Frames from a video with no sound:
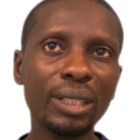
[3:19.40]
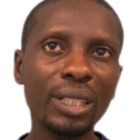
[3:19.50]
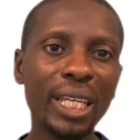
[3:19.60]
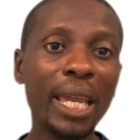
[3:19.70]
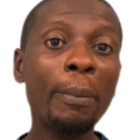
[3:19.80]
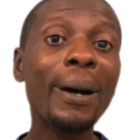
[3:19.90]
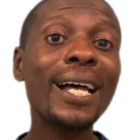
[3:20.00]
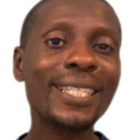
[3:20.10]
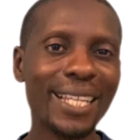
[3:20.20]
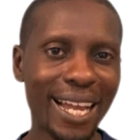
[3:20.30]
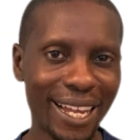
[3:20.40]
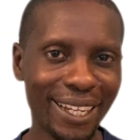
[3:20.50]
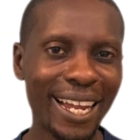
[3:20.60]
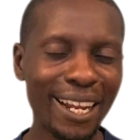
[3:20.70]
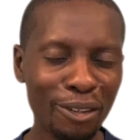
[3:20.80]
¿qué pasa?
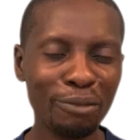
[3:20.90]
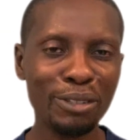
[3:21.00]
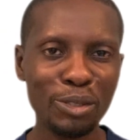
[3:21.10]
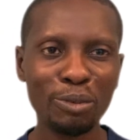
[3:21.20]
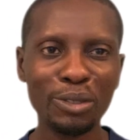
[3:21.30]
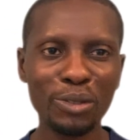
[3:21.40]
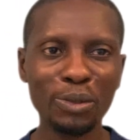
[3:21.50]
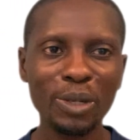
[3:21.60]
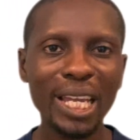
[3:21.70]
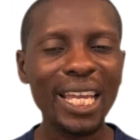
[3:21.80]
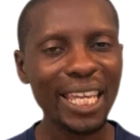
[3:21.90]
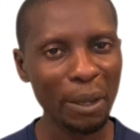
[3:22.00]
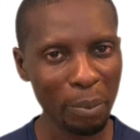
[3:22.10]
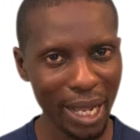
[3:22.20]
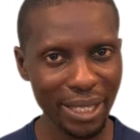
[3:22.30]
I love this one too.
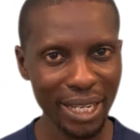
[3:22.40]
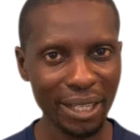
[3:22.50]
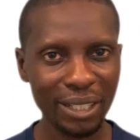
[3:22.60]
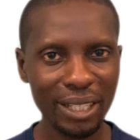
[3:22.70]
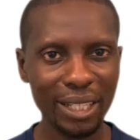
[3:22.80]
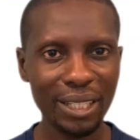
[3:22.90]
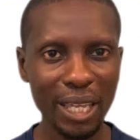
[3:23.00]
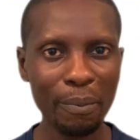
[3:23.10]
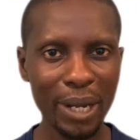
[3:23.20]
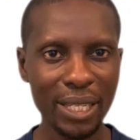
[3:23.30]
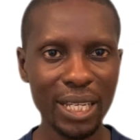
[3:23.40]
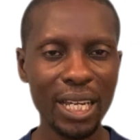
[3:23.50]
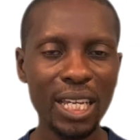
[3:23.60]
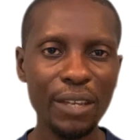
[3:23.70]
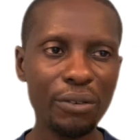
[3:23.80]
¿Qué pasa? ¿Qué
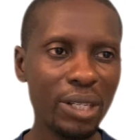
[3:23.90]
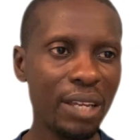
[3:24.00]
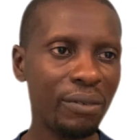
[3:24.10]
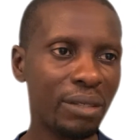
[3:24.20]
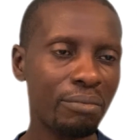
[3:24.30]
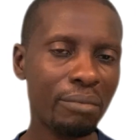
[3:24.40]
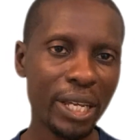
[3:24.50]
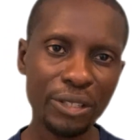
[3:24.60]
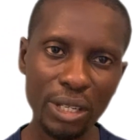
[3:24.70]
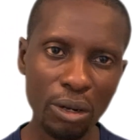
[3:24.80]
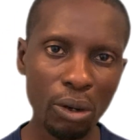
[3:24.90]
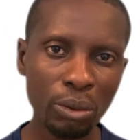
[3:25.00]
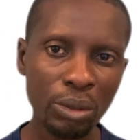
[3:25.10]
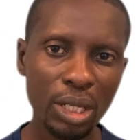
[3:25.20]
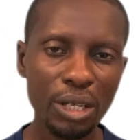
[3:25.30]
pasa? If you live in
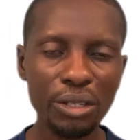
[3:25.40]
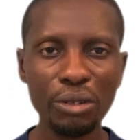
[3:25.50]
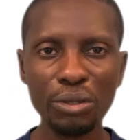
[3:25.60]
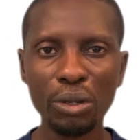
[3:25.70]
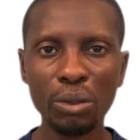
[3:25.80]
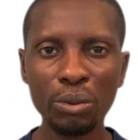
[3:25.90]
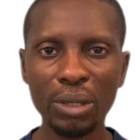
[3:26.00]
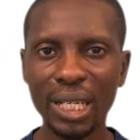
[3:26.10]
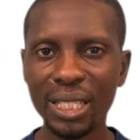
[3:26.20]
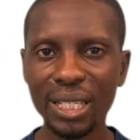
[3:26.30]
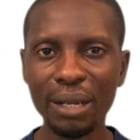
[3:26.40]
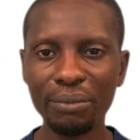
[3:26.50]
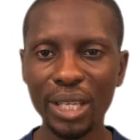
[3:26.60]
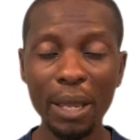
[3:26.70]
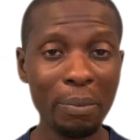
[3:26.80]
Mexico, you know that
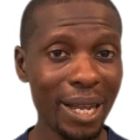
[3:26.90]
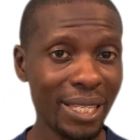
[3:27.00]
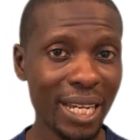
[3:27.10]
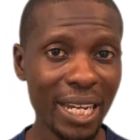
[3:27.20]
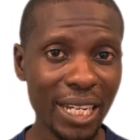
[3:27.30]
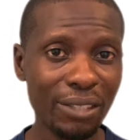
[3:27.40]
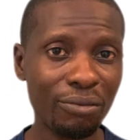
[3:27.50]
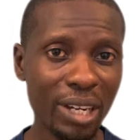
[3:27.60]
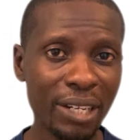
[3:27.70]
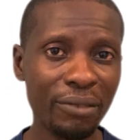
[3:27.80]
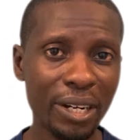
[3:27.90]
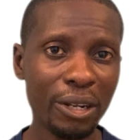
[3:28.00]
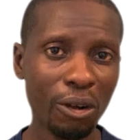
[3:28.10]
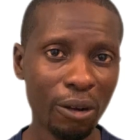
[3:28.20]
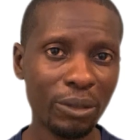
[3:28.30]
¿qué pasa is very, very
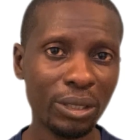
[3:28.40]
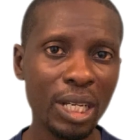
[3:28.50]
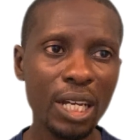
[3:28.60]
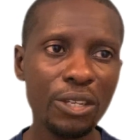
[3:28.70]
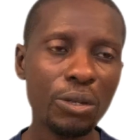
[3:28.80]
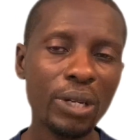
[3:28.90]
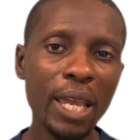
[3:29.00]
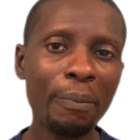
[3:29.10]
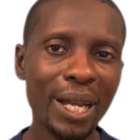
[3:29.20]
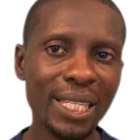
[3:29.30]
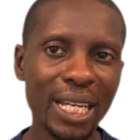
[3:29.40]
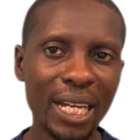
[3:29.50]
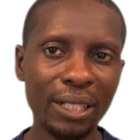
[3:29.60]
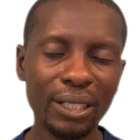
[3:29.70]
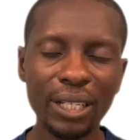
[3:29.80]
common. So ¿qué
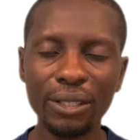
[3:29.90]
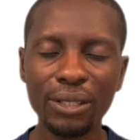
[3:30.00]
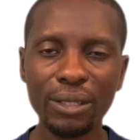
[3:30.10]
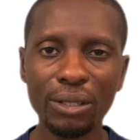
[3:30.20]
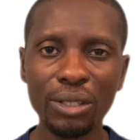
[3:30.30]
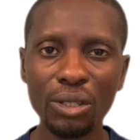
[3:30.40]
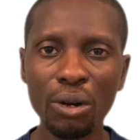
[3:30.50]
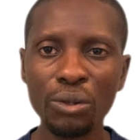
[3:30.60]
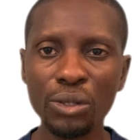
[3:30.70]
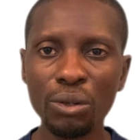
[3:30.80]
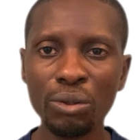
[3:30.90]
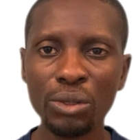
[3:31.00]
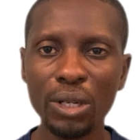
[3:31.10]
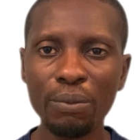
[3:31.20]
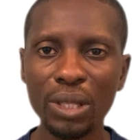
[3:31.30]
pasa is also
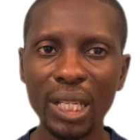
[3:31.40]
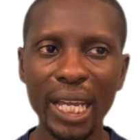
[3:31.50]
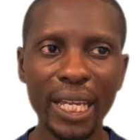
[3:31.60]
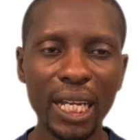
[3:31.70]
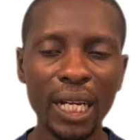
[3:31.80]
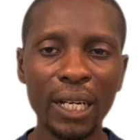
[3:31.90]
something like